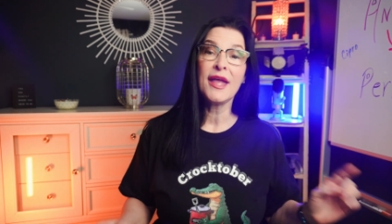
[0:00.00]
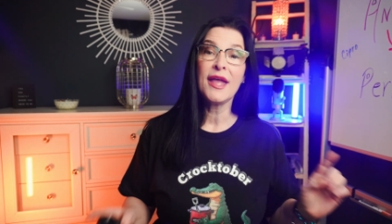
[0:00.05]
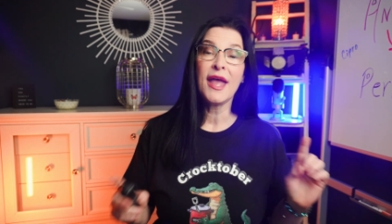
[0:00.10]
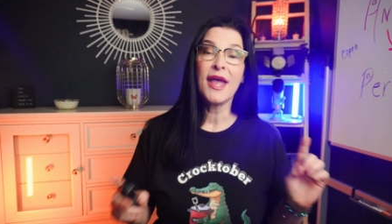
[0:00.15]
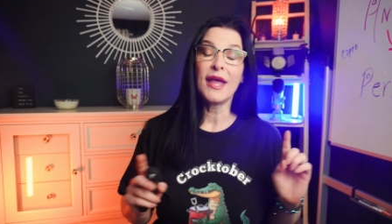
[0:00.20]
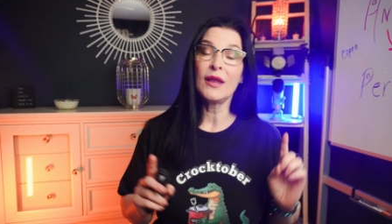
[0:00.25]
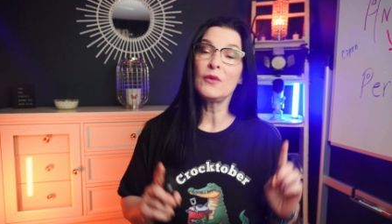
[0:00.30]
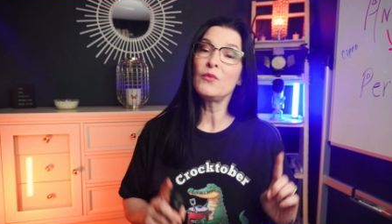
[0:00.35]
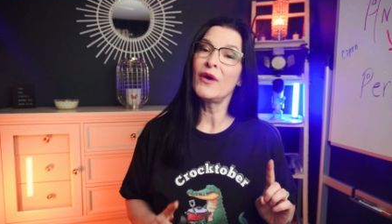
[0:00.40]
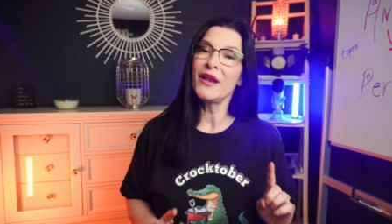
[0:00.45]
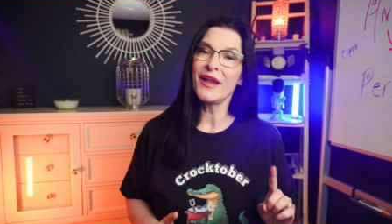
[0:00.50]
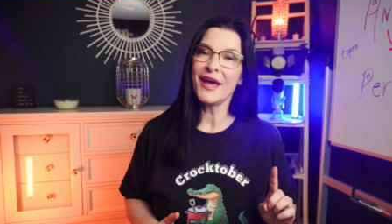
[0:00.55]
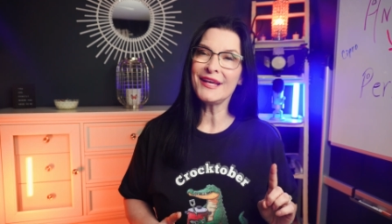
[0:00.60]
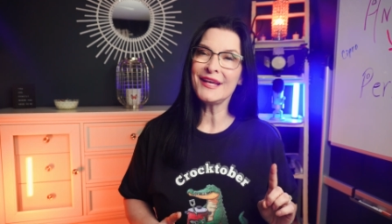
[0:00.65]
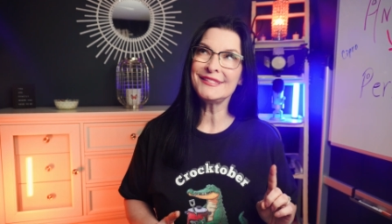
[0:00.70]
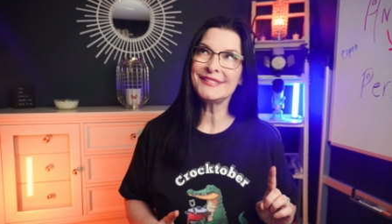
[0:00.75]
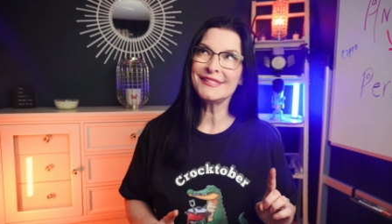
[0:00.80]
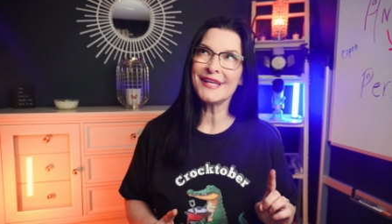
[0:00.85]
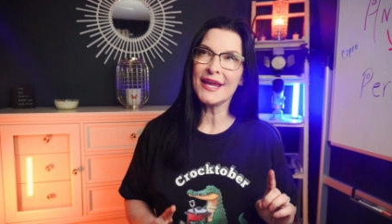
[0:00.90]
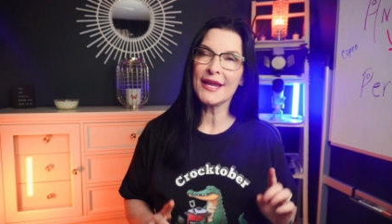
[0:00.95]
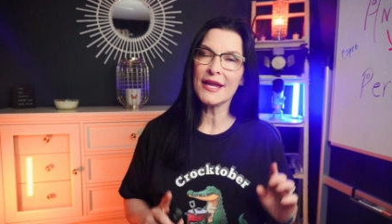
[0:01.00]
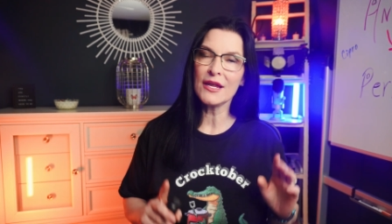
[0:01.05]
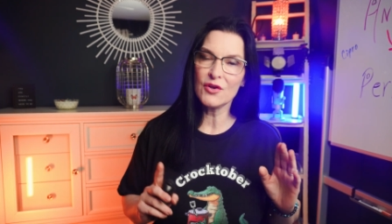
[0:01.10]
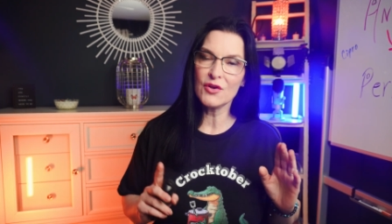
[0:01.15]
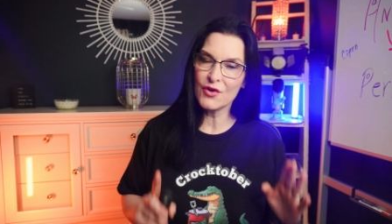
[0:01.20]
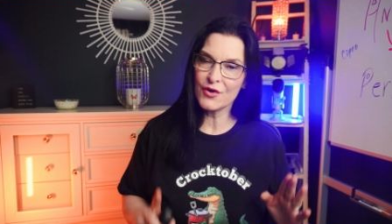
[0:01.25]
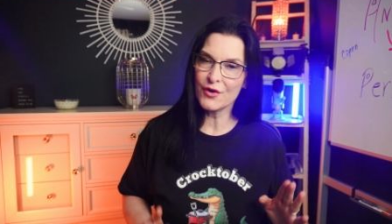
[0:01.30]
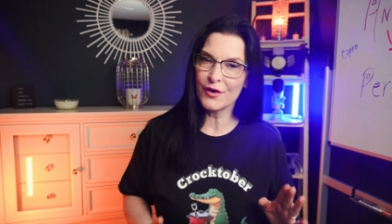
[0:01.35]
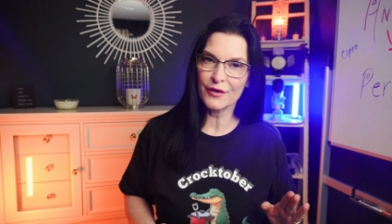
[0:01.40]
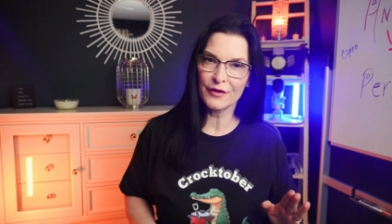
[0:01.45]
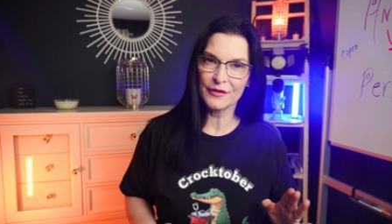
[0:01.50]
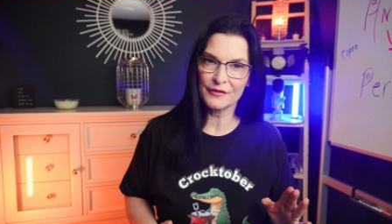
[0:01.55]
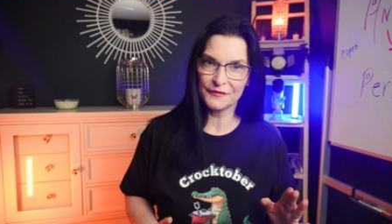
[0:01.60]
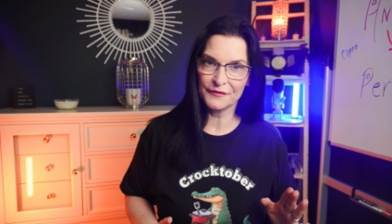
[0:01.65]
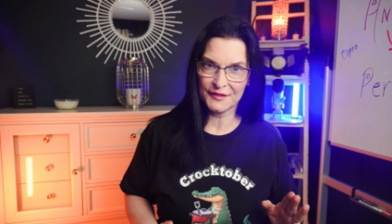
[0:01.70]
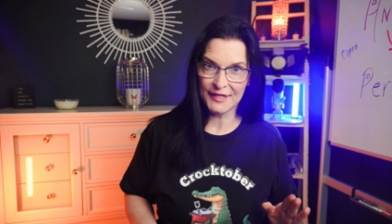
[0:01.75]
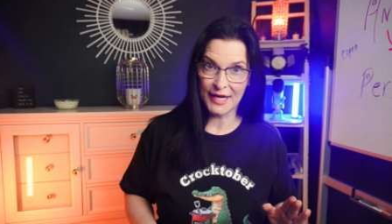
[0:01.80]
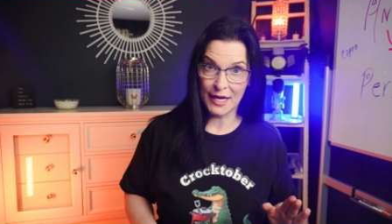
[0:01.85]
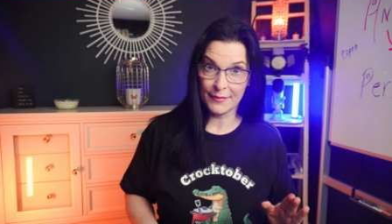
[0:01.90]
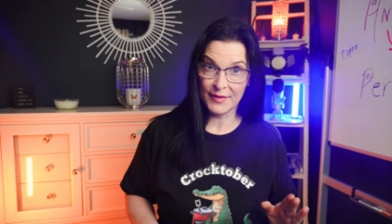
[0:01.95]
And when I say
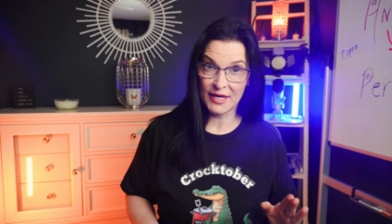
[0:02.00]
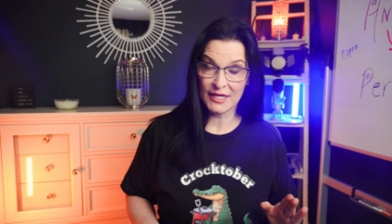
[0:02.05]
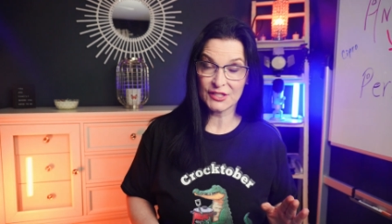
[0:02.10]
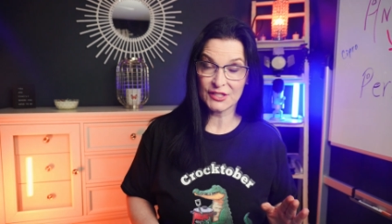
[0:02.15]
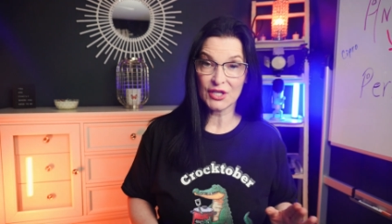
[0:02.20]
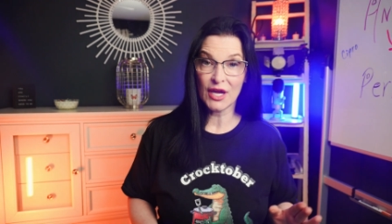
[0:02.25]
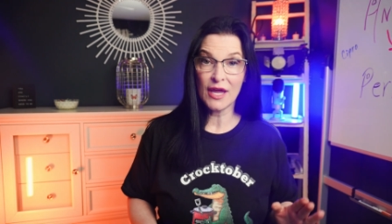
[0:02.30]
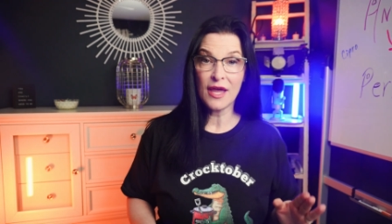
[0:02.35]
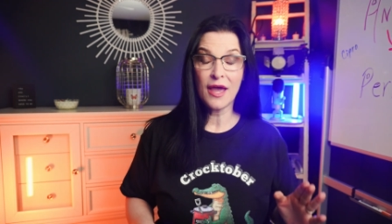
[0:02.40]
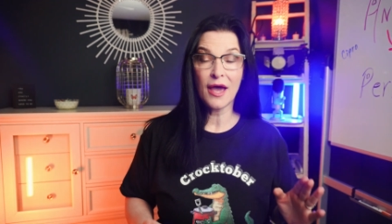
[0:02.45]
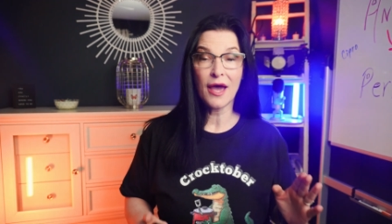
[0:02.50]
nerve damage,